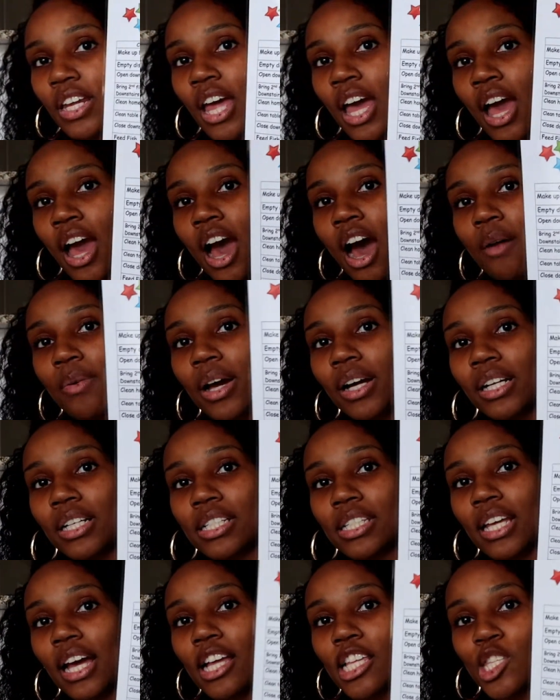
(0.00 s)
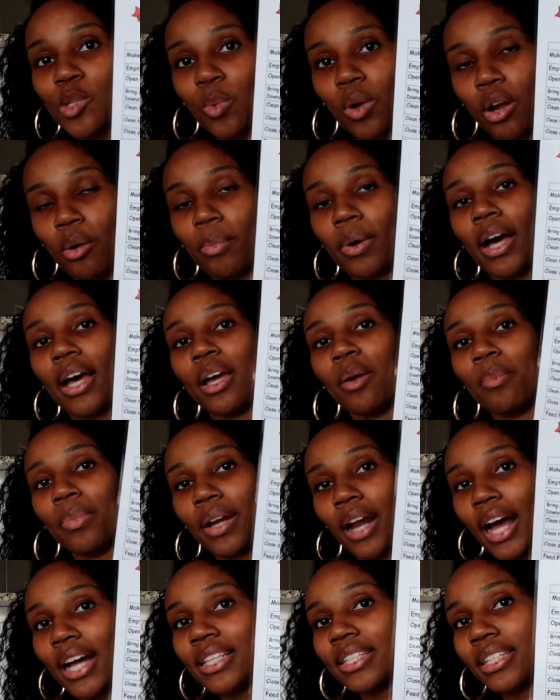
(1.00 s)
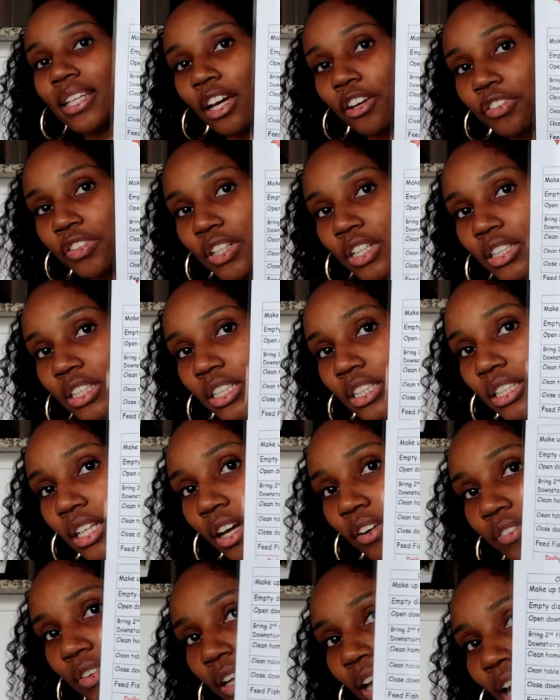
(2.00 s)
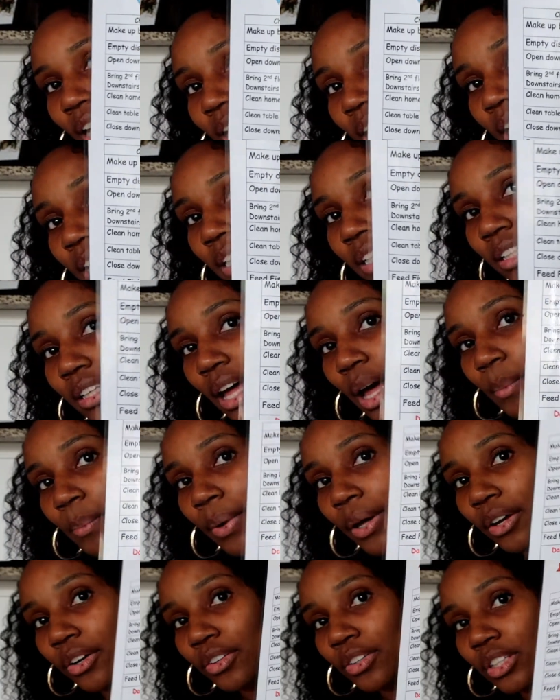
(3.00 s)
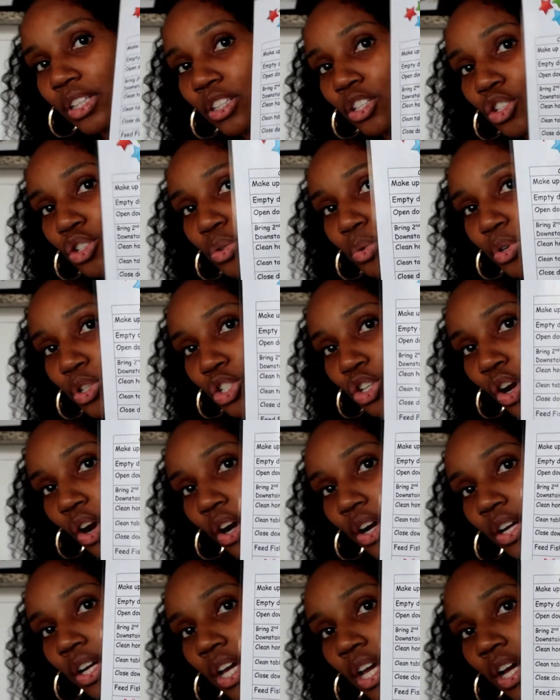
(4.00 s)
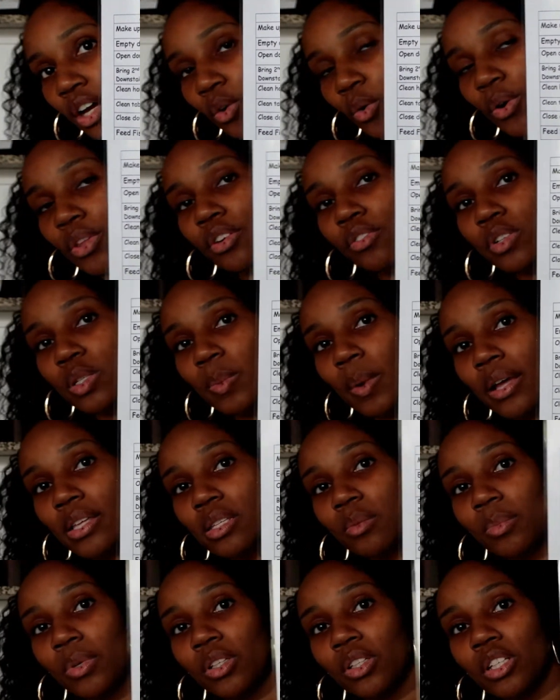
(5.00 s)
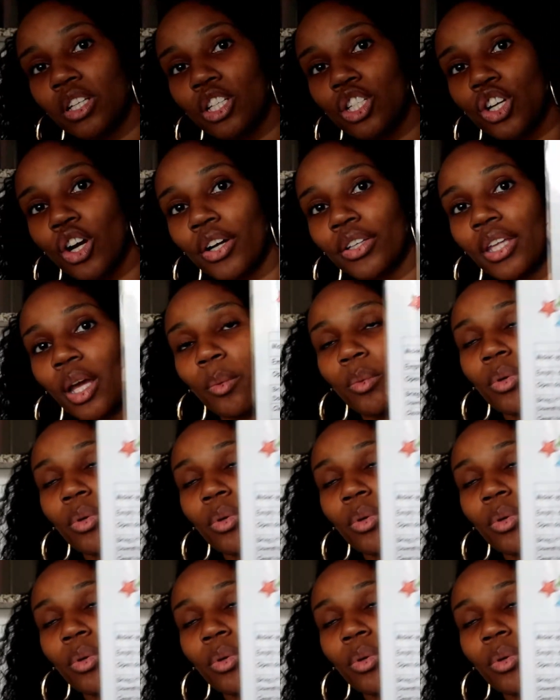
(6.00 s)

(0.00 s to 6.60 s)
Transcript: it. I'm not gonna say I swear by it, but I definitely love it. I like it a lot better than the chore chart or the responsibility chart